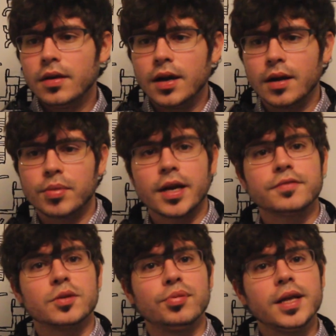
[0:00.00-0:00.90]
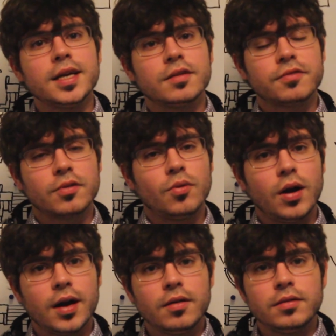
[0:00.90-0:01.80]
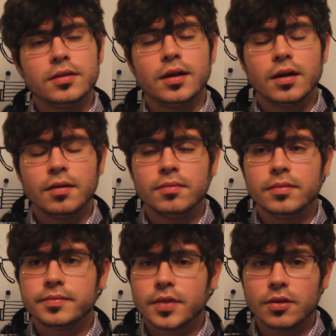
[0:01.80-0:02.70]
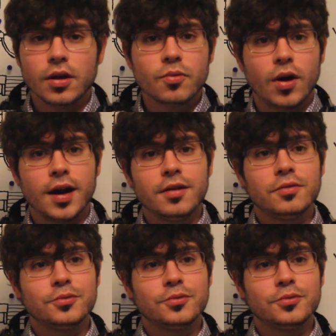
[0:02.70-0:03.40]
But after playing it for a long while,